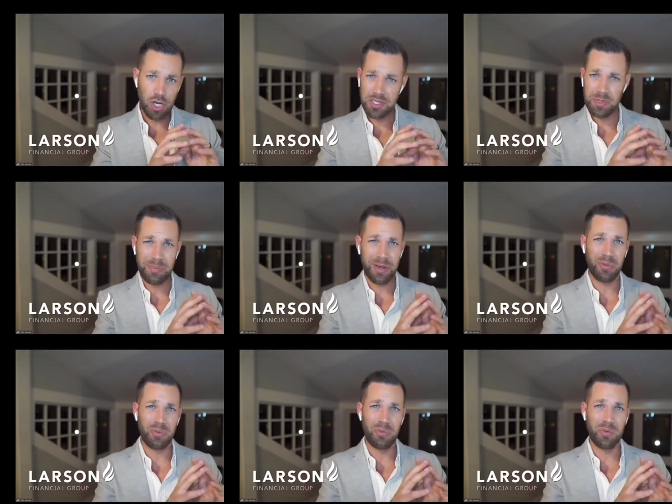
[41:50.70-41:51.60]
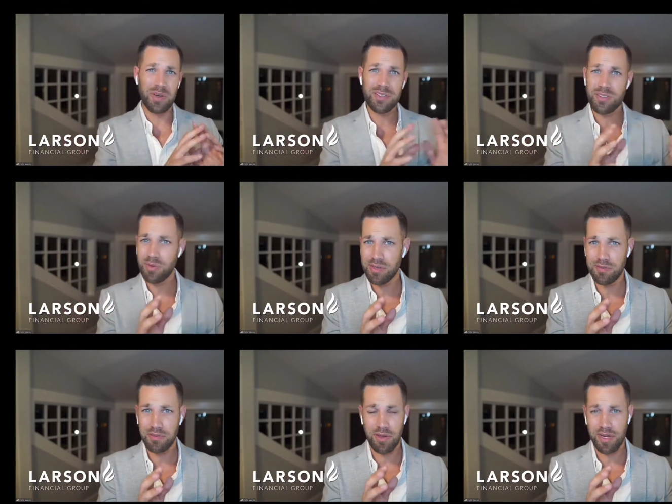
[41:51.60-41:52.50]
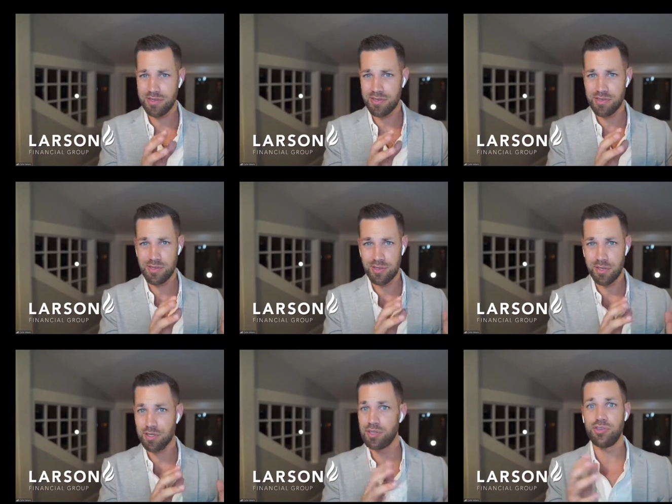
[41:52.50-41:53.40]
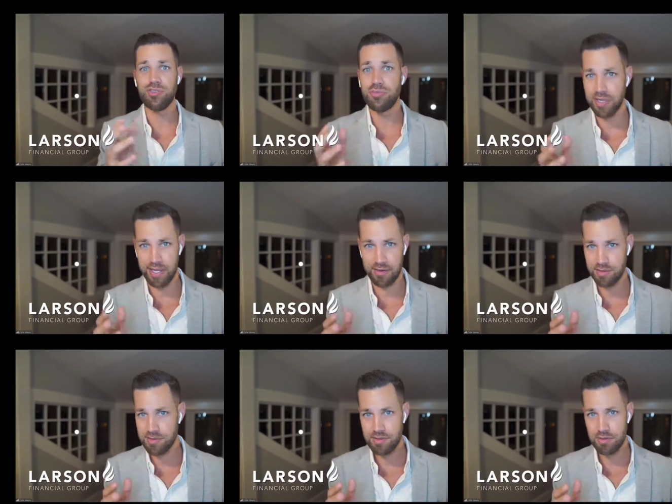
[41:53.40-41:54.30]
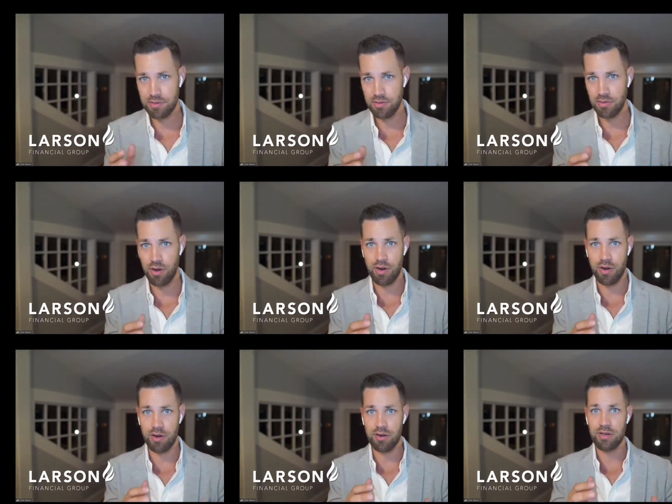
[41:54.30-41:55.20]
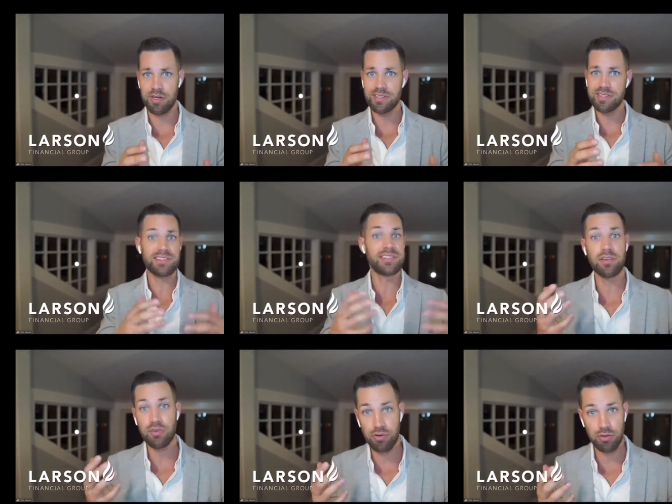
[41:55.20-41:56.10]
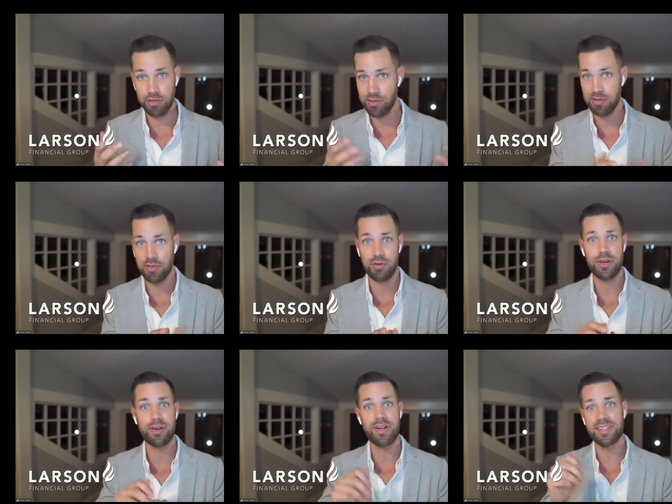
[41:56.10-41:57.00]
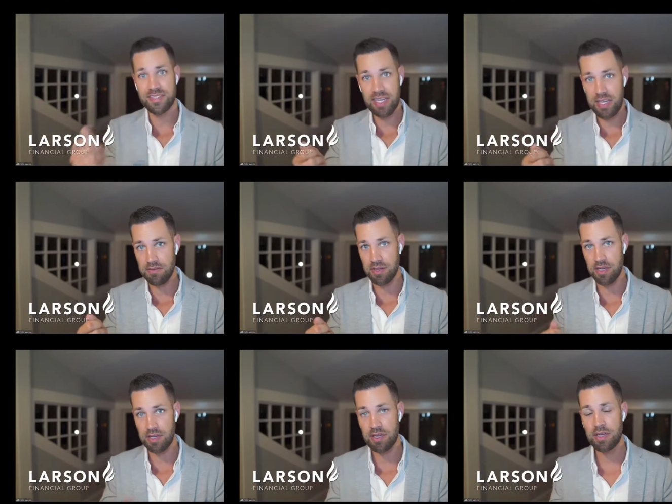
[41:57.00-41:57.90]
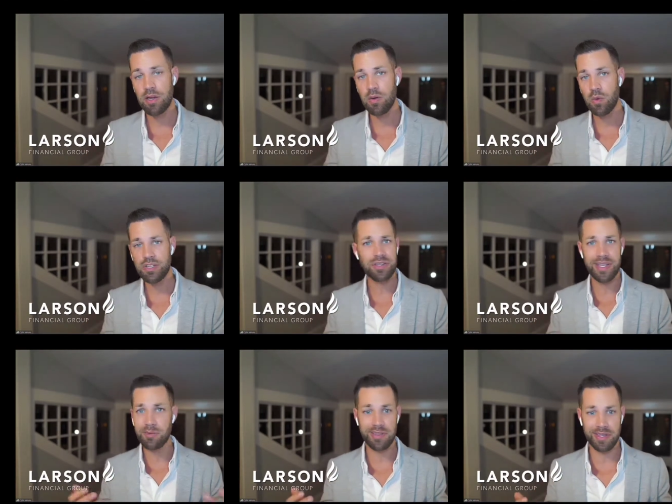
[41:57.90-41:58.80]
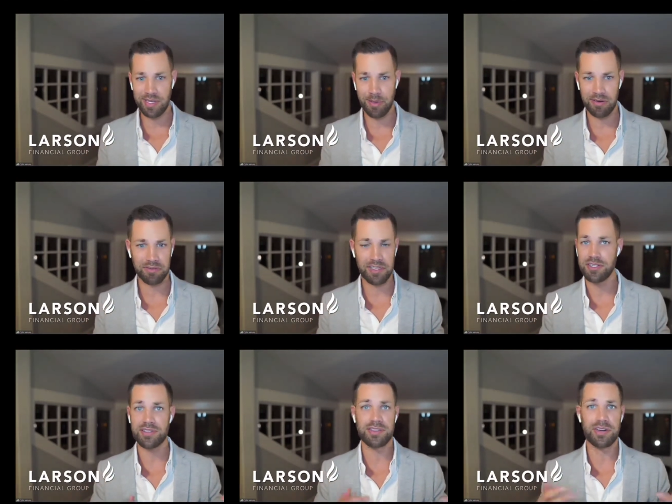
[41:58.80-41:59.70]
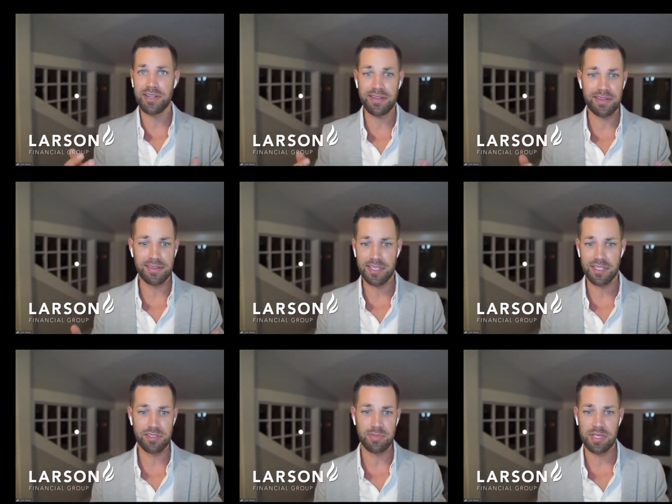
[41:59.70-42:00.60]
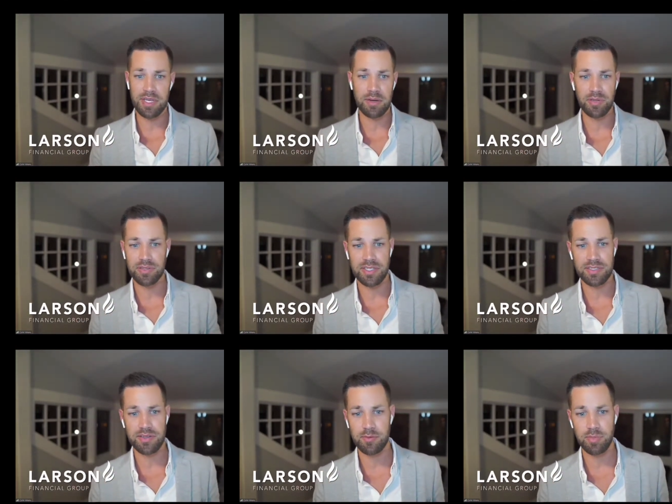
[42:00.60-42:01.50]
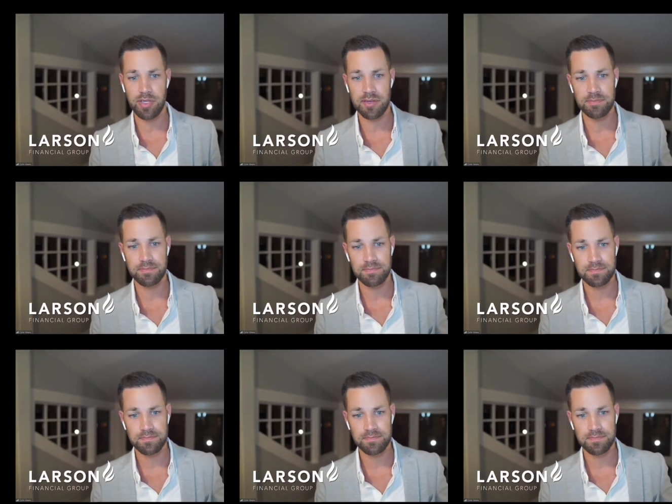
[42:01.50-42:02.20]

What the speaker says: Talk to me about what sort of thoughts should accumulators who are still earlier on their career and saving, what should they be thinking about inflation? Is there anything that they should be building into their plan?